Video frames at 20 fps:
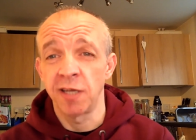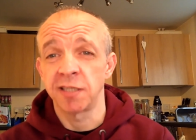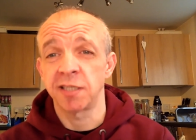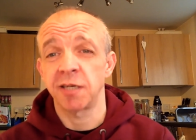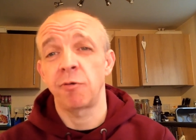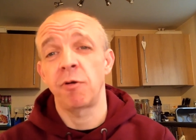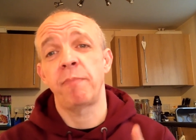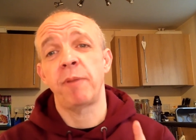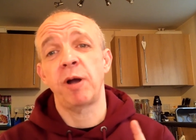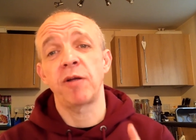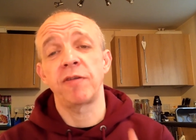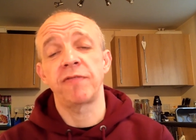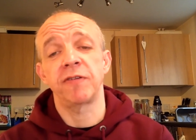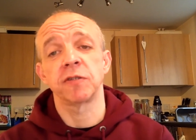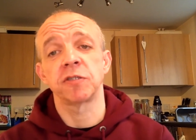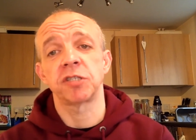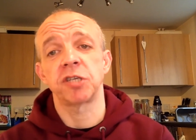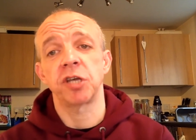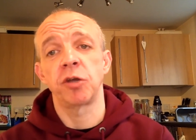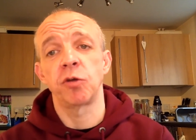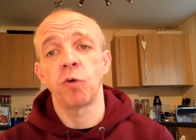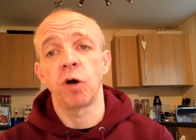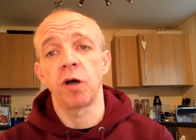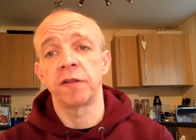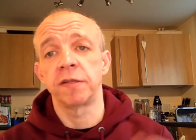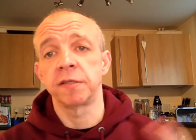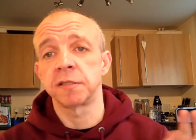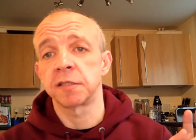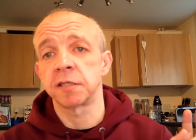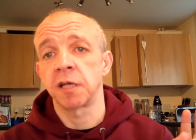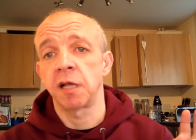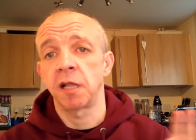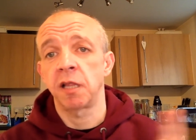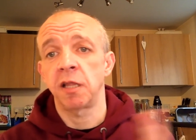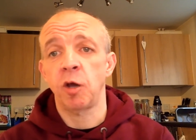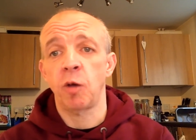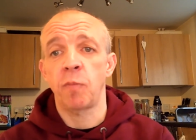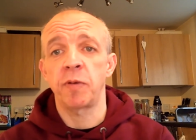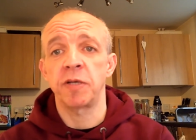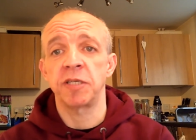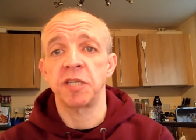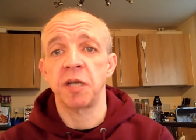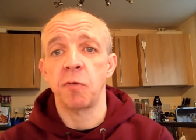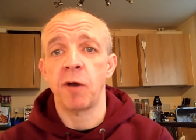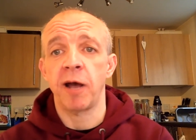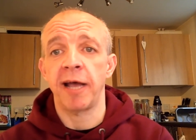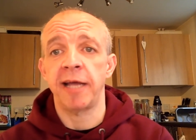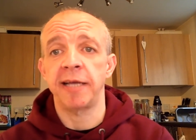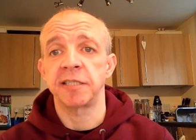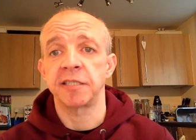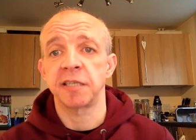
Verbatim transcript: So we're both on two ones, the opposite way.